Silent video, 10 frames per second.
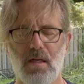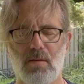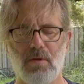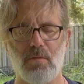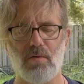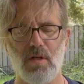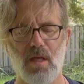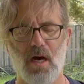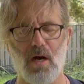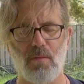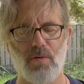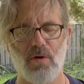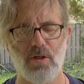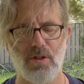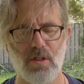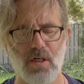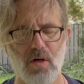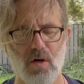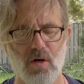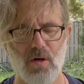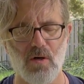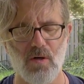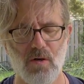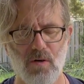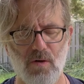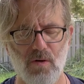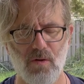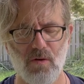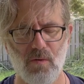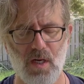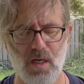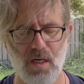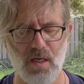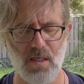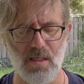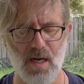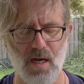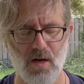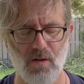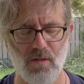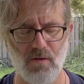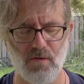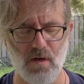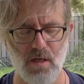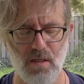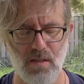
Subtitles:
I'm going to breathe out, pushing it all the way down the front,